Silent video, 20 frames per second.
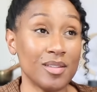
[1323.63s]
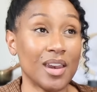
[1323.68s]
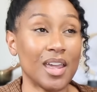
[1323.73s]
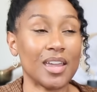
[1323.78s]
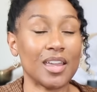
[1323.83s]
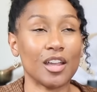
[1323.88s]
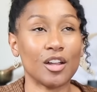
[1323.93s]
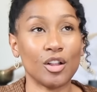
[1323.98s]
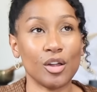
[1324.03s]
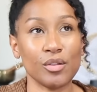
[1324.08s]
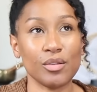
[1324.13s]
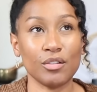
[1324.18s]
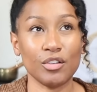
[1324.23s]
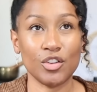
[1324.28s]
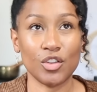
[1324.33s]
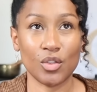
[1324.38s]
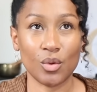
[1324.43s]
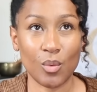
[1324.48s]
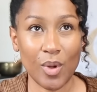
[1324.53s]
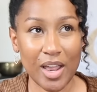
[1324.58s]
and I get closer
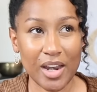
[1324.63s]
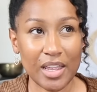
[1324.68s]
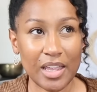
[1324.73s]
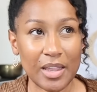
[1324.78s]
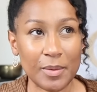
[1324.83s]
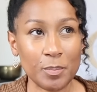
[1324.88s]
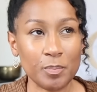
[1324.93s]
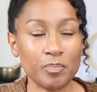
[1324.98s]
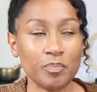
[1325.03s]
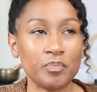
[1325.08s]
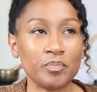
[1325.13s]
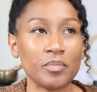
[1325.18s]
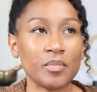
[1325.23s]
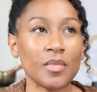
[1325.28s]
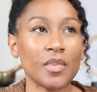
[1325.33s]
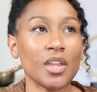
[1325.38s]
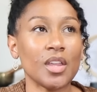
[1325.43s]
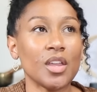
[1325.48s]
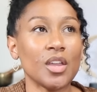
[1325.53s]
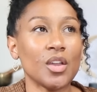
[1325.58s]
to the wedding,
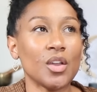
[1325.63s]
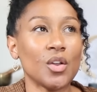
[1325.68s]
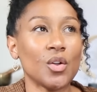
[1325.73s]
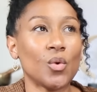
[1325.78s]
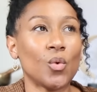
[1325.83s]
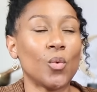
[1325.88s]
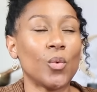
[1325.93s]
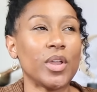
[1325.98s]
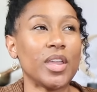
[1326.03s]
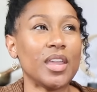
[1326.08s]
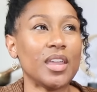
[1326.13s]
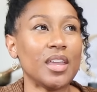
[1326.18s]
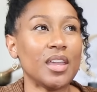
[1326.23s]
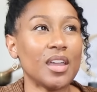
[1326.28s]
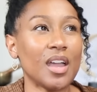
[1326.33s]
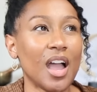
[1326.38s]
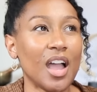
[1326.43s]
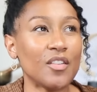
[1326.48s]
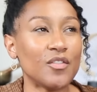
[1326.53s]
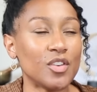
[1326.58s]

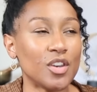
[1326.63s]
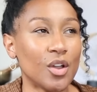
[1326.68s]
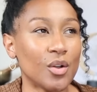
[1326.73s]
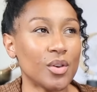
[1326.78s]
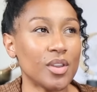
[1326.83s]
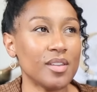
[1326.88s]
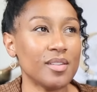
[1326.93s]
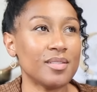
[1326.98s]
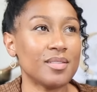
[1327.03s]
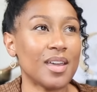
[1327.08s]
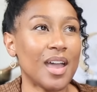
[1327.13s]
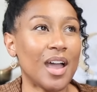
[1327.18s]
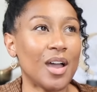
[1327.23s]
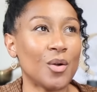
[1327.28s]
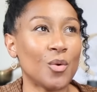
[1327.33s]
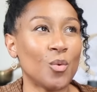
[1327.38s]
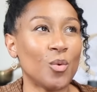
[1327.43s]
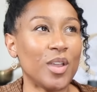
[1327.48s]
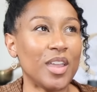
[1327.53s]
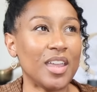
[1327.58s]
I've noticed
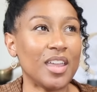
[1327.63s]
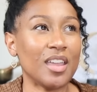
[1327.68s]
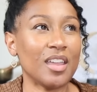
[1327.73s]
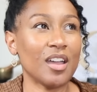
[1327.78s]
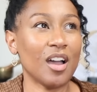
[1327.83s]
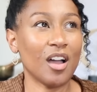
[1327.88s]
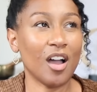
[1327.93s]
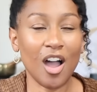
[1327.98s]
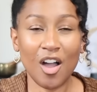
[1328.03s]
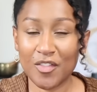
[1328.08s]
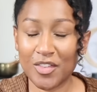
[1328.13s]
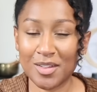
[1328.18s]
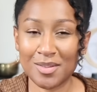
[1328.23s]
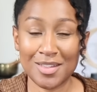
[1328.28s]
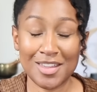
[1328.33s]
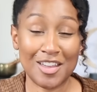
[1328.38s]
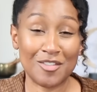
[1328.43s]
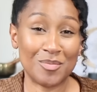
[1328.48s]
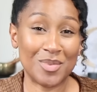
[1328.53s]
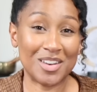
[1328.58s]
that we
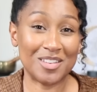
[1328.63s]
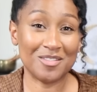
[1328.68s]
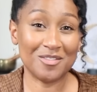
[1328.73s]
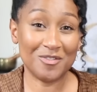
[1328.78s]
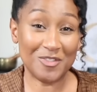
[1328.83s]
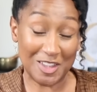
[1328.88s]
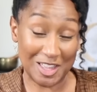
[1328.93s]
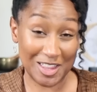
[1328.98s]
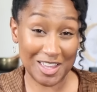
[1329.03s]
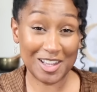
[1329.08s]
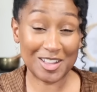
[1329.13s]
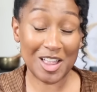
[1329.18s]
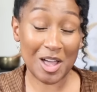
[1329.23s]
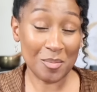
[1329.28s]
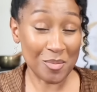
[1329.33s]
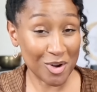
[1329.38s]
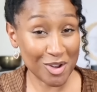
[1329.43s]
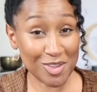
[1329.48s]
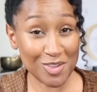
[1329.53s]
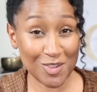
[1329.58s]
obviously have been feeling a lot
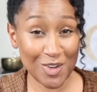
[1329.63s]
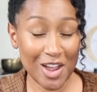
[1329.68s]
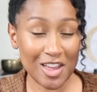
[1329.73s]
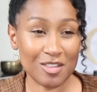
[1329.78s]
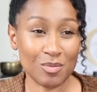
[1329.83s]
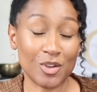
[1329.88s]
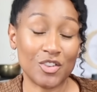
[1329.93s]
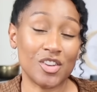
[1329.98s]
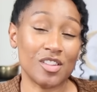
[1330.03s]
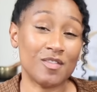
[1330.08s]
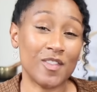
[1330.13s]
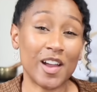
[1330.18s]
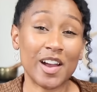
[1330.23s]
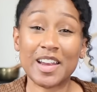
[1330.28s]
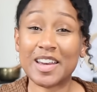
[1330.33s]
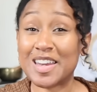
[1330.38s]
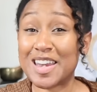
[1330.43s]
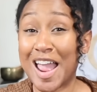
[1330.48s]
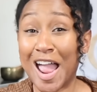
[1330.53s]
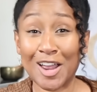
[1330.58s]
more stress, which is very
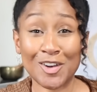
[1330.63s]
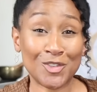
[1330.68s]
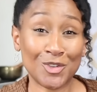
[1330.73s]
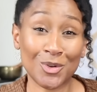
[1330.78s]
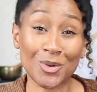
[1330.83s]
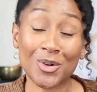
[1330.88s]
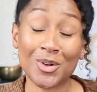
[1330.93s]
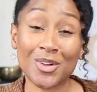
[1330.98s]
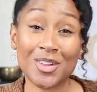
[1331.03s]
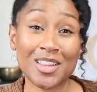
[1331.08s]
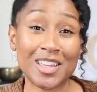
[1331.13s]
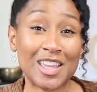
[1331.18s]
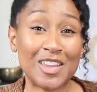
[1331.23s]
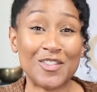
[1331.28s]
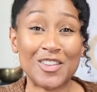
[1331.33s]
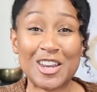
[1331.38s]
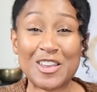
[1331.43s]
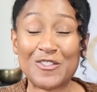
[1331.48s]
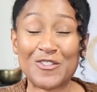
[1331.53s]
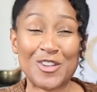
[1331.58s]
natural,
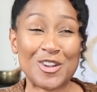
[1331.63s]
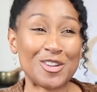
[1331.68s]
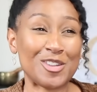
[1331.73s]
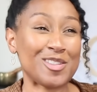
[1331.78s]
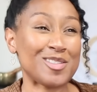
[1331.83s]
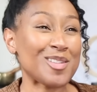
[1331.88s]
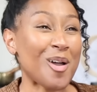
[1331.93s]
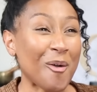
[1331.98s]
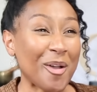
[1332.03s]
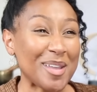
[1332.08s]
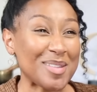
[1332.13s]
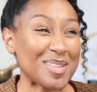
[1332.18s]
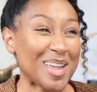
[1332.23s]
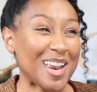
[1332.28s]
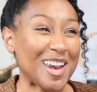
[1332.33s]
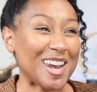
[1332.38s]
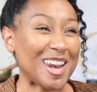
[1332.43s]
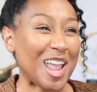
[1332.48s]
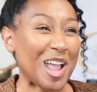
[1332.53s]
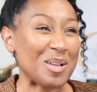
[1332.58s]
even if you're so
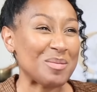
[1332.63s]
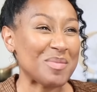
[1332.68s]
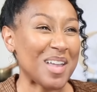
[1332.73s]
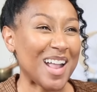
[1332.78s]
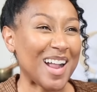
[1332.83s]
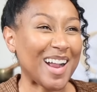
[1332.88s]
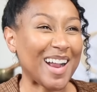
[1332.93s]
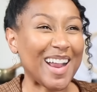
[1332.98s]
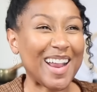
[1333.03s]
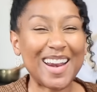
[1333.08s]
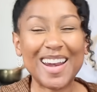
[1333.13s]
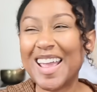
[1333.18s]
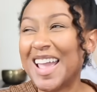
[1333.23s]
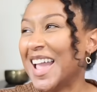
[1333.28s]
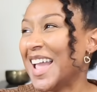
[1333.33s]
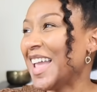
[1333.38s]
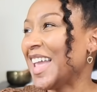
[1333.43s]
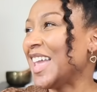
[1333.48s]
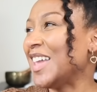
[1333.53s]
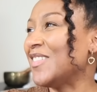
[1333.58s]
excited to get married,
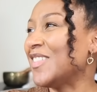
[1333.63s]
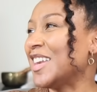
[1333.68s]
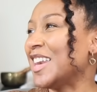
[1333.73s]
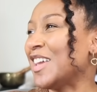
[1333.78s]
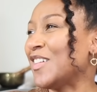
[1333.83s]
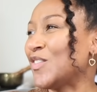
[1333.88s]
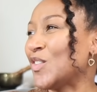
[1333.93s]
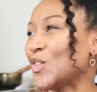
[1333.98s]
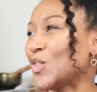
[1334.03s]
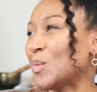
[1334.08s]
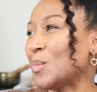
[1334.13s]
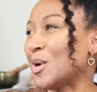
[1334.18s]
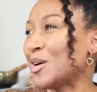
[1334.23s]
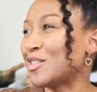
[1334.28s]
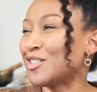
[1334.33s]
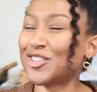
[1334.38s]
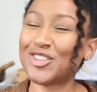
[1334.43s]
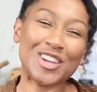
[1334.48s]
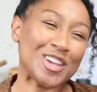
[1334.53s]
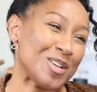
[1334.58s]
even if you're the
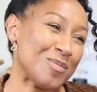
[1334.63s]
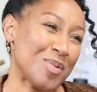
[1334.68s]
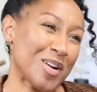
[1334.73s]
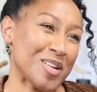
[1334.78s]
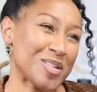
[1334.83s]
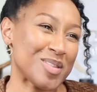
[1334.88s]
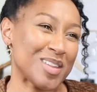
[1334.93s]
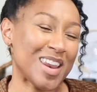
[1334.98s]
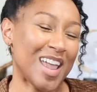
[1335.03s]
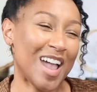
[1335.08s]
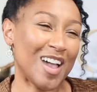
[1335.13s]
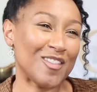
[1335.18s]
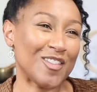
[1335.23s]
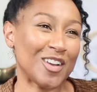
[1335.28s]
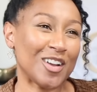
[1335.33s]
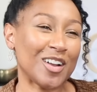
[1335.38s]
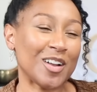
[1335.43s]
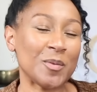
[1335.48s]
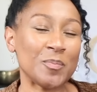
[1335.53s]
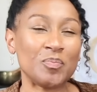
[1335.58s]
most chill person
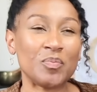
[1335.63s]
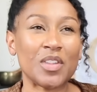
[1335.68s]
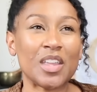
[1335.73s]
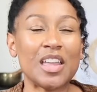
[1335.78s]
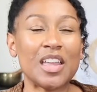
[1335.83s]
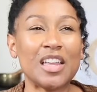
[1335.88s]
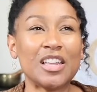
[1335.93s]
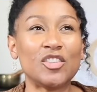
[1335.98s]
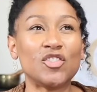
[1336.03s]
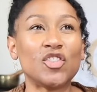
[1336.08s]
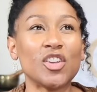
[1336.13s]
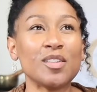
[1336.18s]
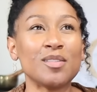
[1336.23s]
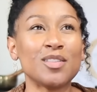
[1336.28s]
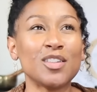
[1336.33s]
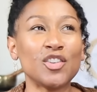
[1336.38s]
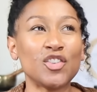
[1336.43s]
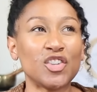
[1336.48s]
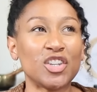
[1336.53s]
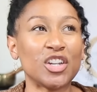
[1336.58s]
ever. Just
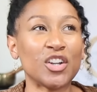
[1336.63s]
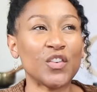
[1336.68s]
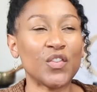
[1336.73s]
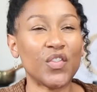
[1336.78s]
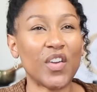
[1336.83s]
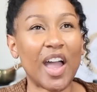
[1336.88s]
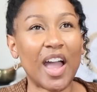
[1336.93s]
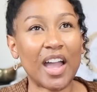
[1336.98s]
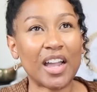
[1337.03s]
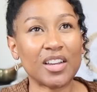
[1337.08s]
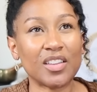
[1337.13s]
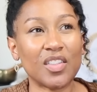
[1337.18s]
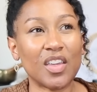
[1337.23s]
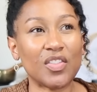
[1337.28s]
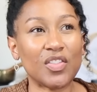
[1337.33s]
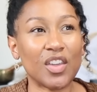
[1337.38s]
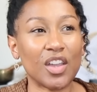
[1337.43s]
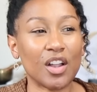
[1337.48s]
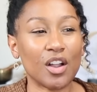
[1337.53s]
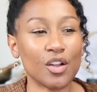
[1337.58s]
the sheer fact
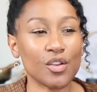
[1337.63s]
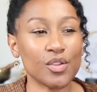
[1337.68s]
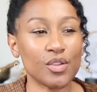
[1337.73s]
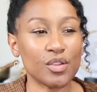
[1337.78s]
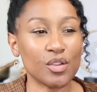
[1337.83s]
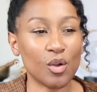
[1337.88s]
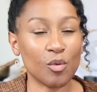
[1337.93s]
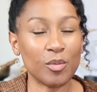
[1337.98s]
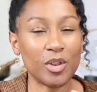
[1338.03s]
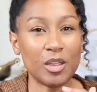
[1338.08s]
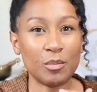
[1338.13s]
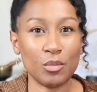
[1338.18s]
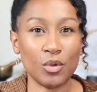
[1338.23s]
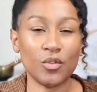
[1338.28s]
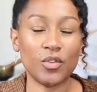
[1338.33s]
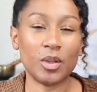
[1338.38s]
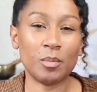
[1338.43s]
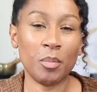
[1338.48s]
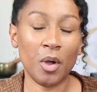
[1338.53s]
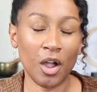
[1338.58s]
that there are so many
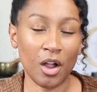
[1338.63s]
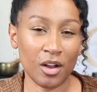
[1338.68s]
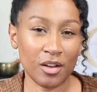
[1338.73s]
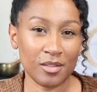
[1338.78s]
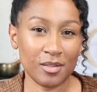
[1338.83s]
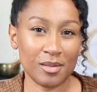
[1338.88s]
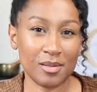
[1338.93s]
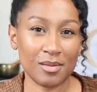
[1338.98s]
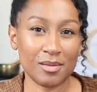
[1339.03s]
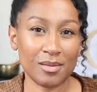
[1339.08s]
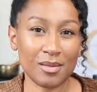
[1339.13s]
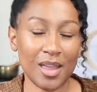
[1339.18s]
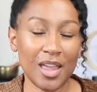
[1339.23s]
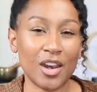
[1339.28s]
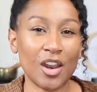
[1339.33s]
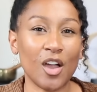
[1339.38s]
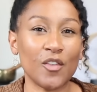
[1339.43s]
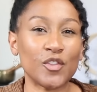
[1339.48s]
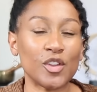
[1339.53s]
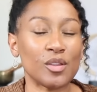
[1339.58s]
moving parts
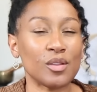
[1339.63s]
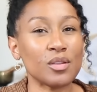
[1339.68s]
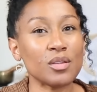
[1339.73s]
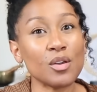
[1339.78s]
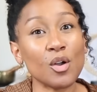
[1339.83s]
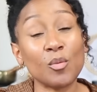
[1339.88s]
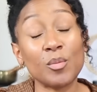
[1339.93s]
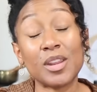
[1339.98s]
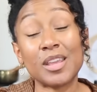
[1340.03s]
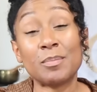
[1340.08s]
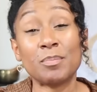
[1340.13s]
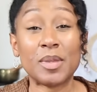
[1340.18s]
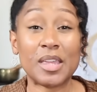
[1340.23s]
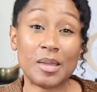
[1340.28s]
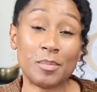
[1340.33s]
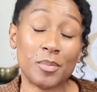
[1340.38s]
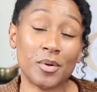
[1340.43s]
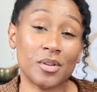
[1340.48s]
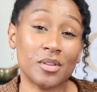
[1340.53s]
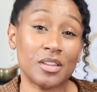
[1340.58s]
and often so many
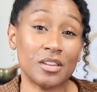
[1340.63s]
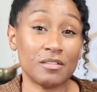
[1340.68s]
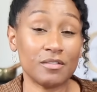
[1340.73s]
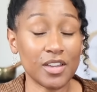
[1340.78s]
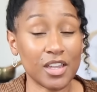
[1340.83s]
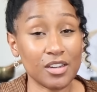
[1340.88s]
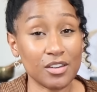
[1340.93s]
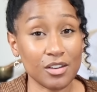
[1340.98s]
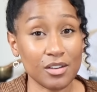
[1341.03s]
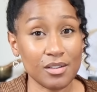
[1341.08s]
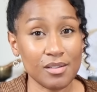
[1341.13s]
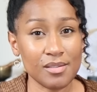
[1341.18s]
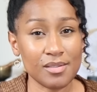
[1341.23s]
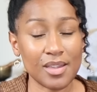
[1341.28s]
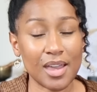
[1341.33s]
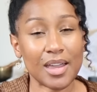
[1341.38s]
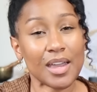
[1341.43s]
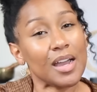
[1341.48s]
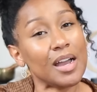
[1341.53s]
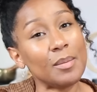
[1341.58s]
people and vendors
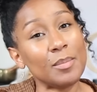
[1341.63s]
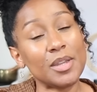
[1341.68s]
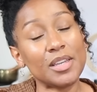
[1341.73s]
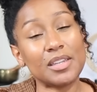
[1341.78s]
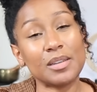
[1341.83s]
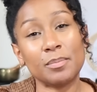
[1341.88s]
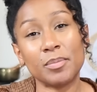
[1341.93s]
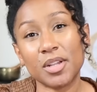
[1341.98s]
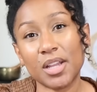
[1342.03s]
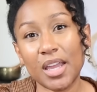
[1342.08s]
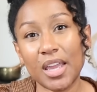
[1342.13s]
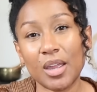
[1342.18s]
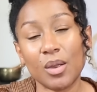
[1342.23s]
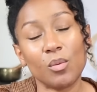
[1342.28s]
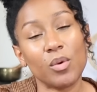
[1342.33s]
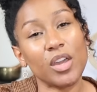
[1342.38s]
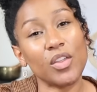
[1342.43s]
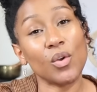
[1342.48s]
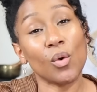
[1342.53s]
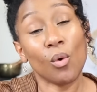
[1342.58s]
that come into play
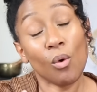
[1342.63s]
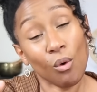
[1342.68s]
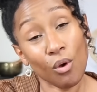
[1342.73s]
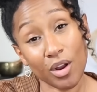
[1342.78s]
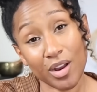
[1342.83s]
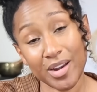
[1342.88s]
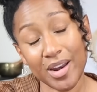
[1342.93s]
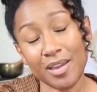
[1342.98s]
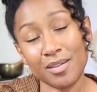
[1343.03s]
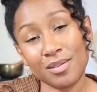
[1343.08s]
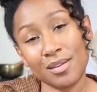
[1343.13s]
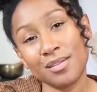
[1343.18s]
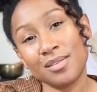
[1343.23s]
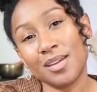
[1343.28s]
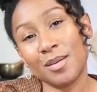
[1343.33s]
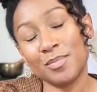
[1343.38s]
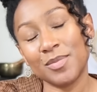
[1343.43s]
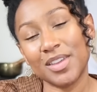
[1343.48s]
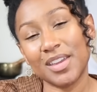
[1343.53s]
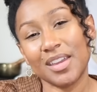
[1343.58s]
with organizing
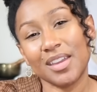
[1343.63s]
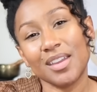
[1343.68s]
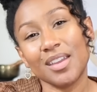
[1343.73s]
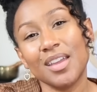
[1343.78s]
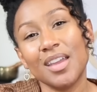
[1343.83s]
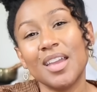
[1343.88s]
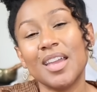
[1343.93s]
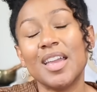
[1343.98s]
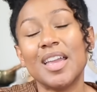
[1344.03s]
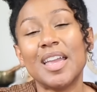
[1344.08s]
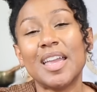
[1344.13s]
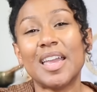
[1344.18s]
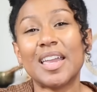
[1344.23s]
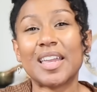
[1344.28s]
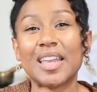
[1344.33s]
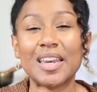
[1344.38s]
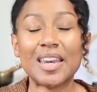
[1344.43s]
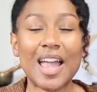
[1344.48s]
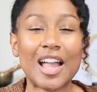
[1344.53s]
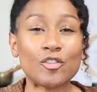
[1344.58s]
something, it
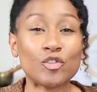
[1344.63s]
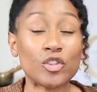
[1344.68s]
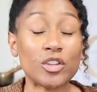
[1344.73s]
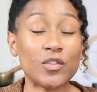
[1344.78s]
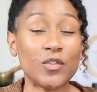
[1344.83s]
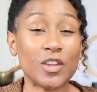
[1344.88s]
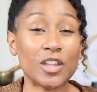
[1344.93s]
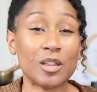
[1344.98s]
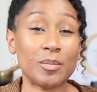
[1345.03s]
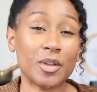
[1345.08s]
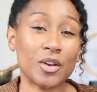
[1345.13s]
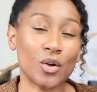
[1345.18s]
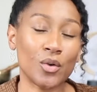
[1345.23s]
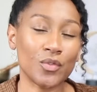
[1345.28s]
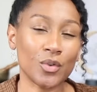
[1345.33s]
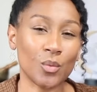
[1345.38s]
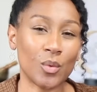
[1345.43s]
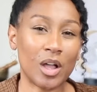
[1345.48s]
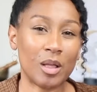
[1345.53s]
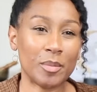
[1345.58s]
can naturally feel a bit
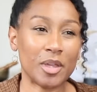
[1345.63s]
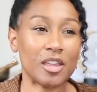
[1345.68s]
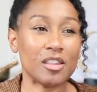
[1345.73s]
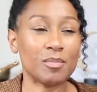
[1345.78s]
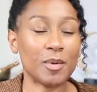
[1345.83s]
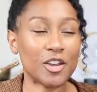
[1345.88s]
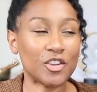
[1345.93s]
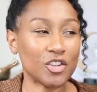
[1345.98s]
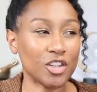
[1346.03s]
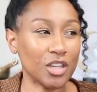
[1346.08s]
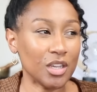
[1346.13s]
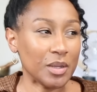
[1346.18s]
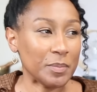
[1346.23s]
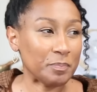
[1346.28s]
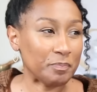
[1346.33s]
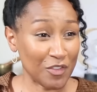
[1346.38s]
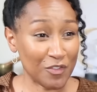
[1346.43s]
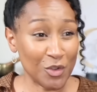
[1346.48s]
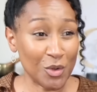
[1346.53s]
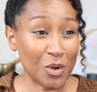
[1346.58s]
overwhelming, especially
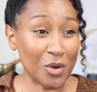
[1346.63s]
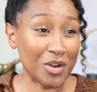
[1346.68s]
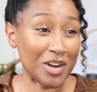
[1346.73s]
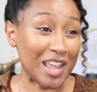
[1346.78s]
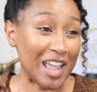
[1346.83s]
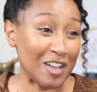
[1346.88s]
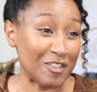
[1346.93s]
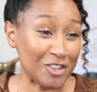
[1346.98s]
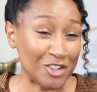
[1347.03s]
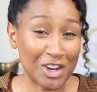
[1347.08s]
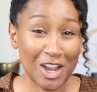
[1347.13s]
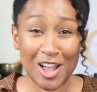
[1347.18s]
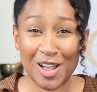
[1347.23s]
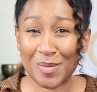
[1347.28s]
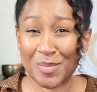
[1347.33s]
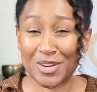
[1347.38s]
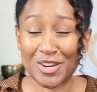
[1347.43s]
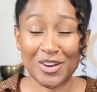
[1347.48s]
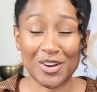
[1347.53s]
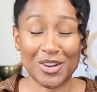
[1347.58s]
if you already have a
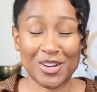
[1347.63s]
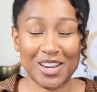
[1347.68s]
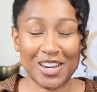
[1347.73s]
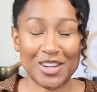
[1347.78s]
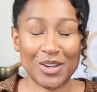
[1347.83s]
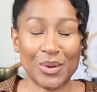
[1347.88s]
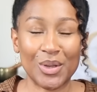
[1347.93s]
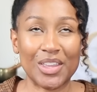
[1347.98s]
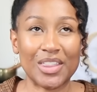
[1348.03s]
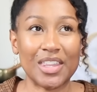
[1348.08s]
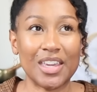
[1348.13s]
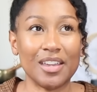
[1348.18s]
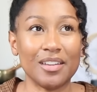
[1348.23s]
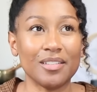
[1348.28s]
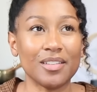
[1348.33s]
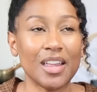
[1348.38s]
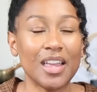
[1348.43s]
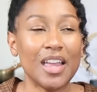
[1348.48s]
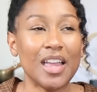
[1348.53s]
job and you're already doing things.